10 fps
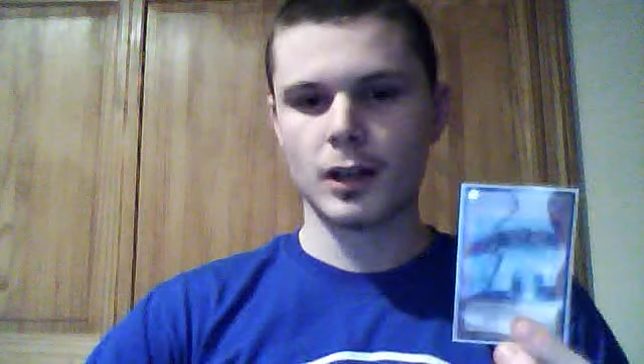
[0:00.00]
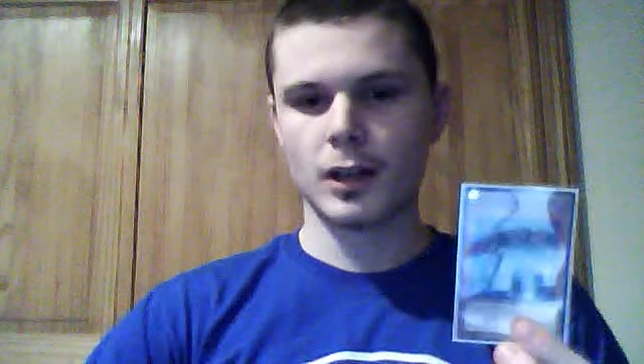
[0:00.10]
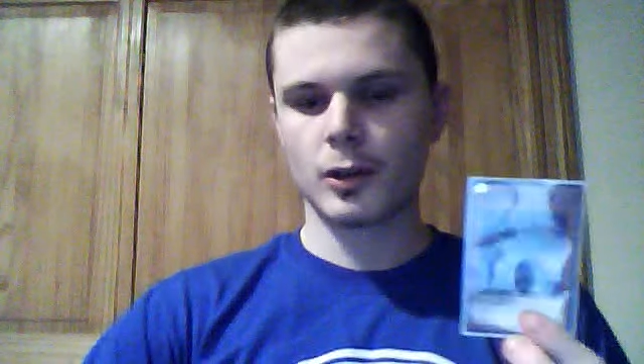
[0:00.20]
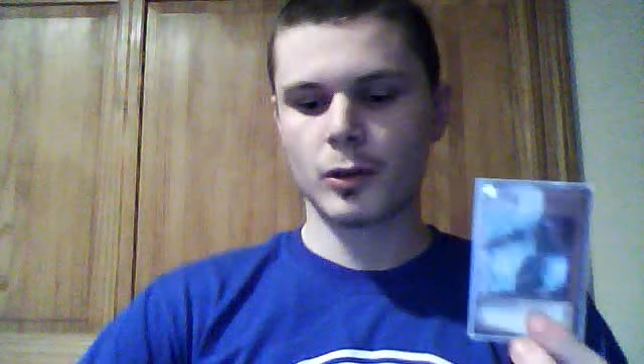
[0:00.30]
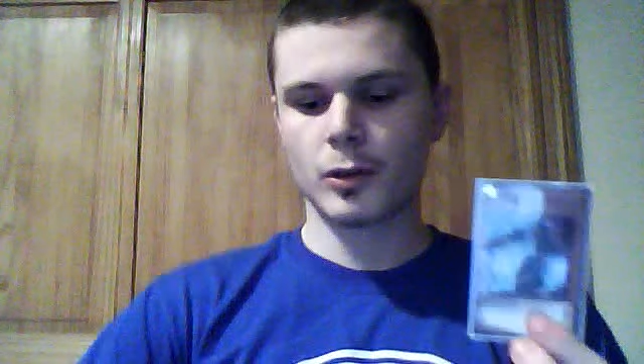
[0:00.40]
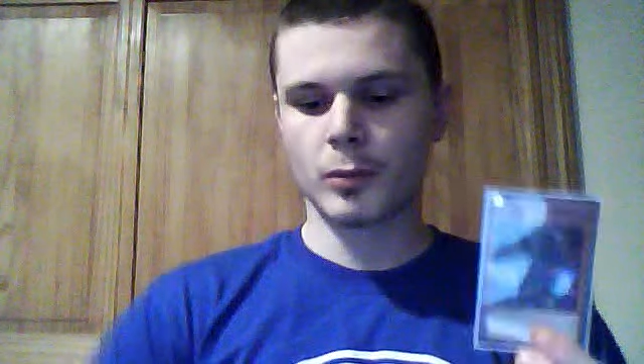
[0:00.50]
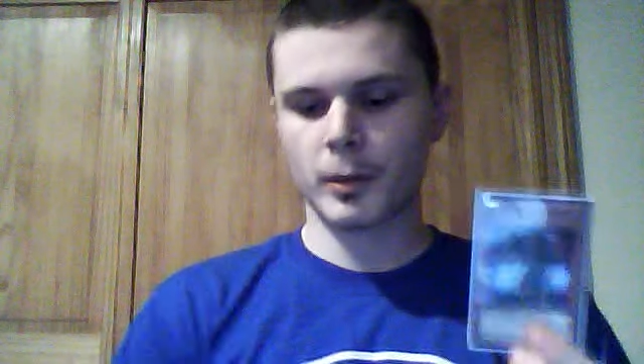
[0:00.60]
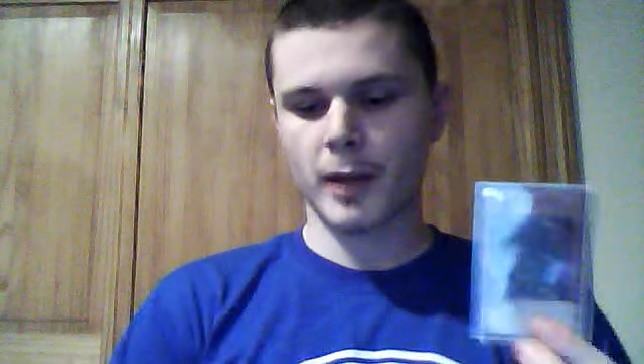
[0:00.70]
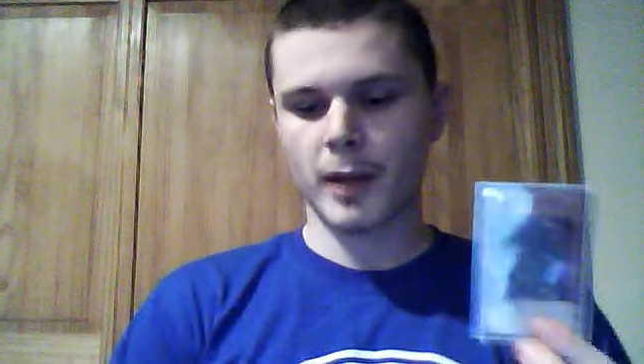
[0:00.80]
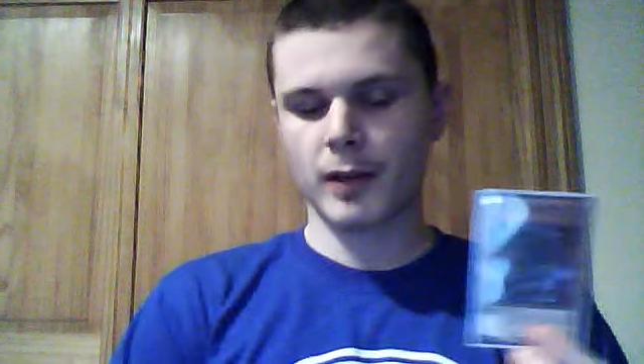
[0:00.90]
You can bring
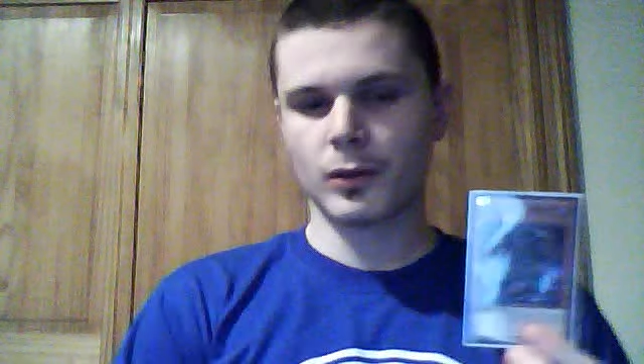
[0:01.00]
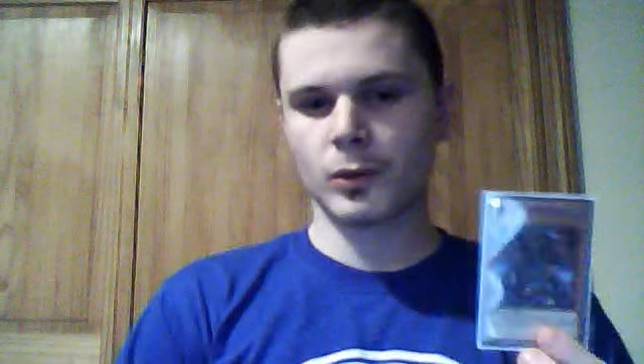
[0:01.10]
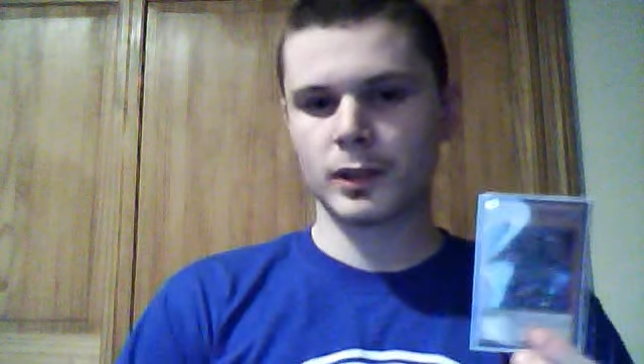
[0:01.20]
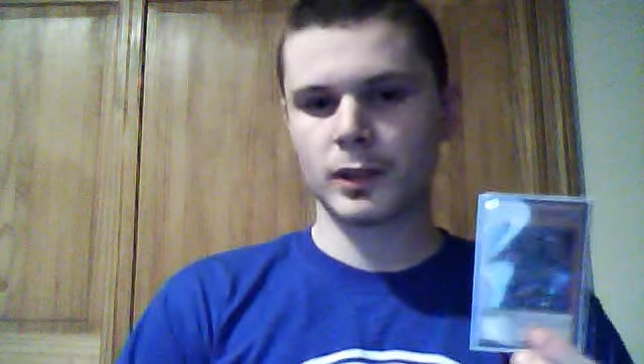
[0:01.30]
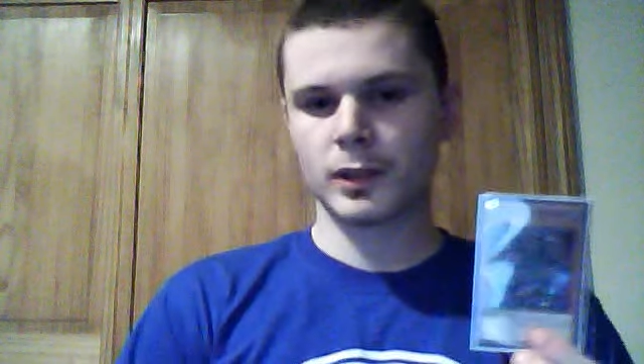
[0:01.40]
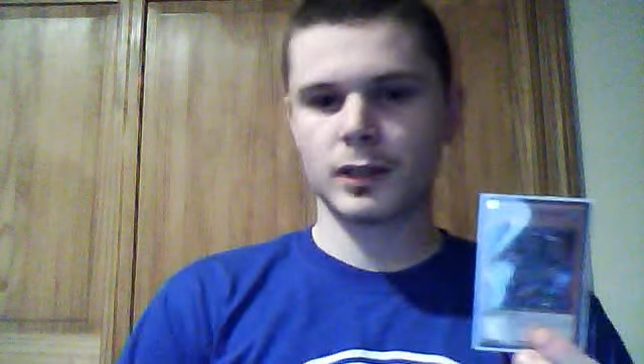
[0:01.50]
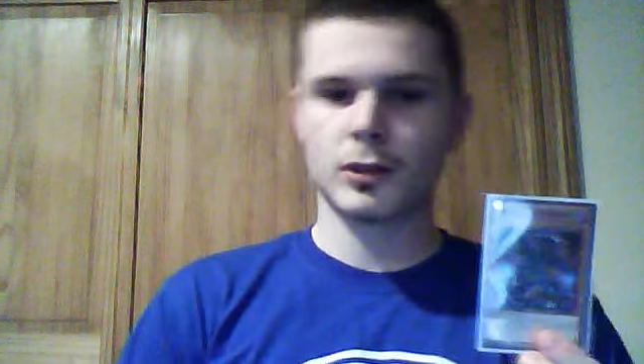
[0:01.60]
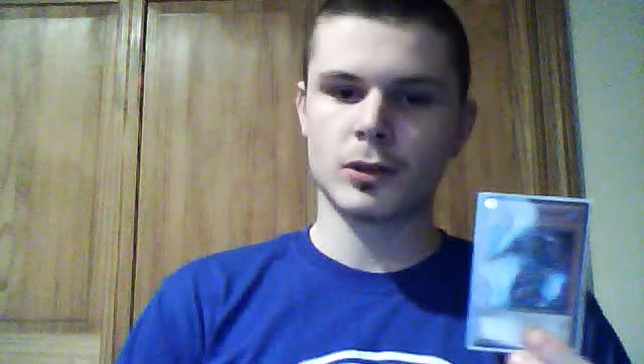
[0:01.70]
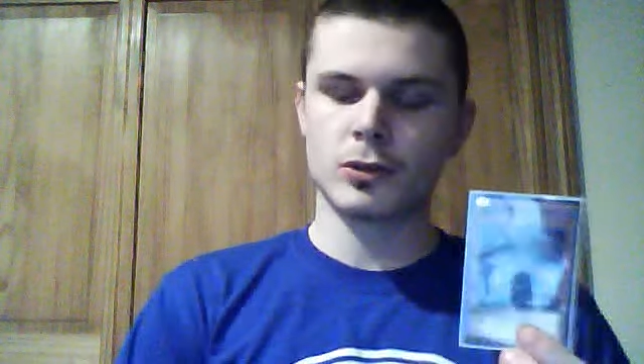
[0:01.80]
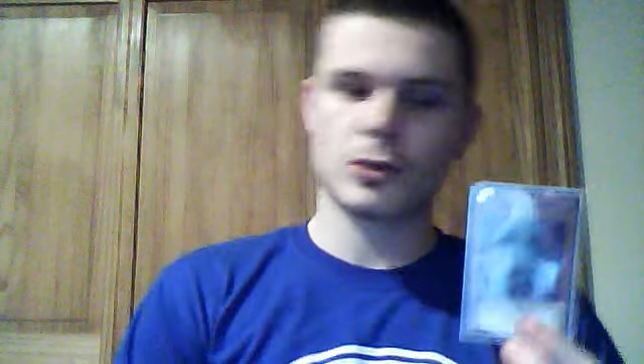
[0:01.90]
back the Hornet. You can
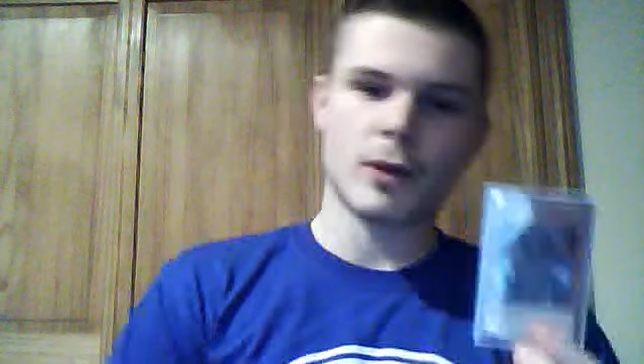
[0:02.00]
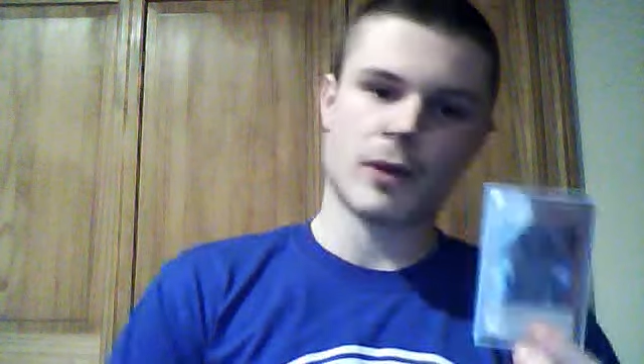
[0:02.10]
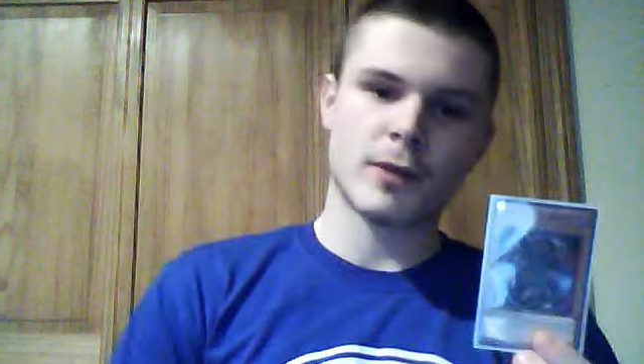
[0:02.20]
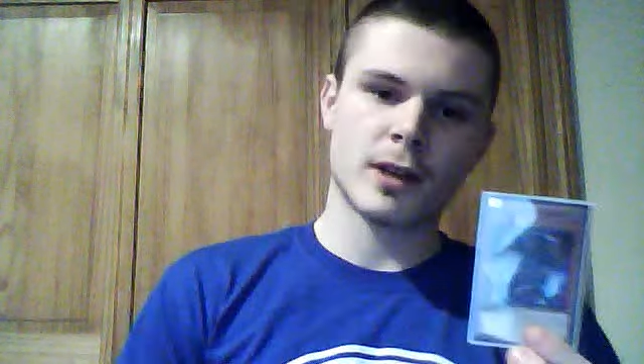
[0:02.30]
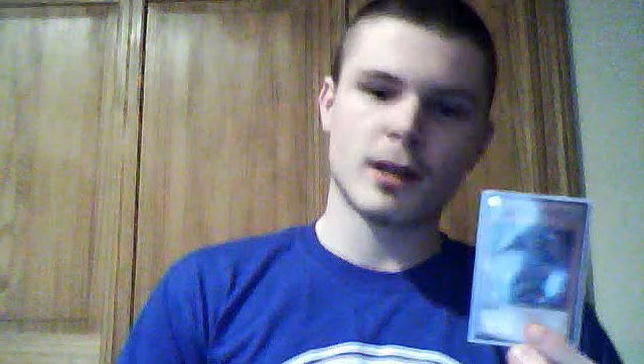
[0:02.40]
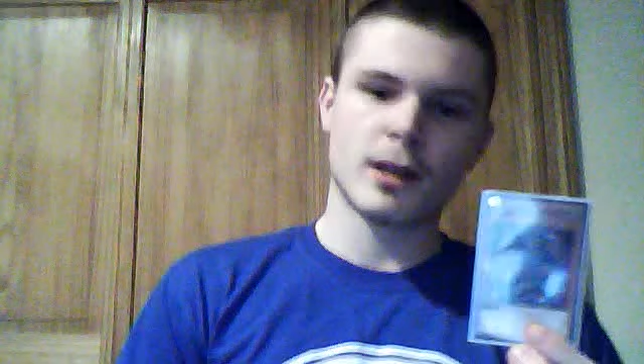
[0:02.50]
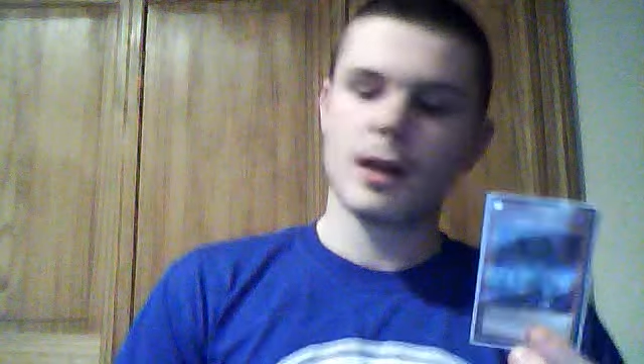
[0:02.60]
do everything.